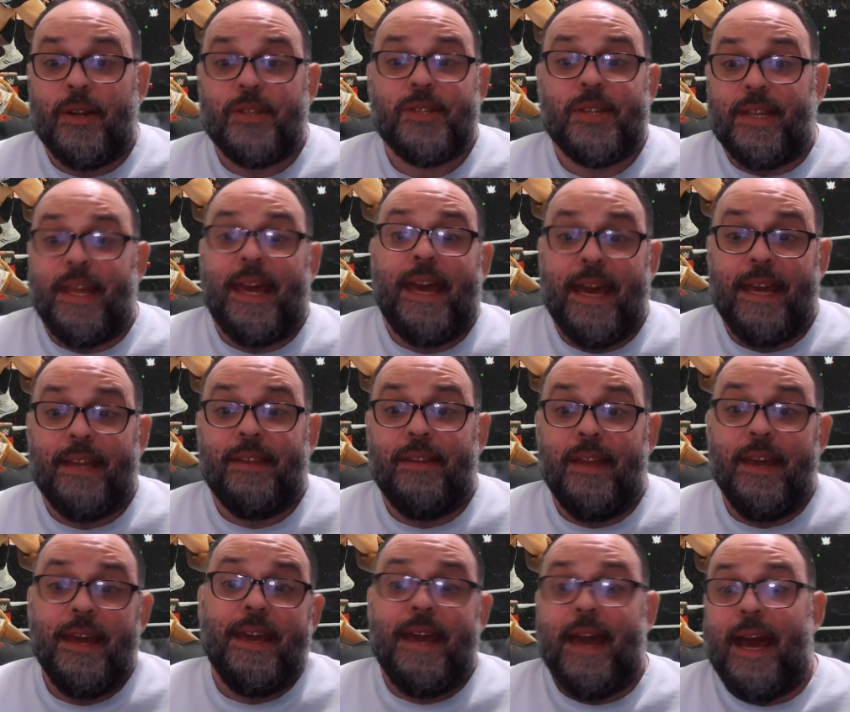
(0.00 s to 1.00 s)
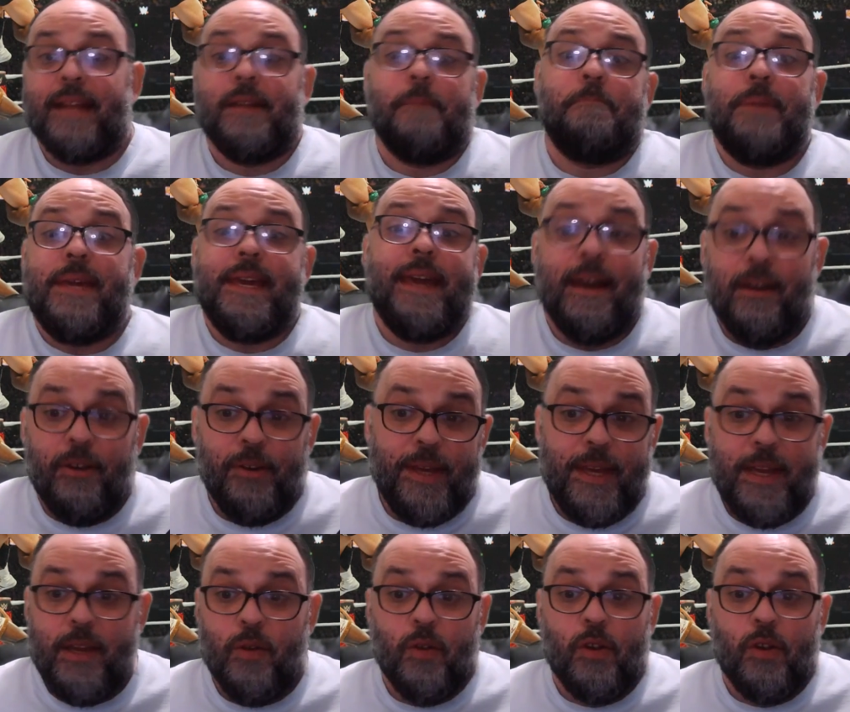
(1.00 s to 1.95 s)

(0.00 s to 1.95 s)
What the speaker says: it's going to end at a PLE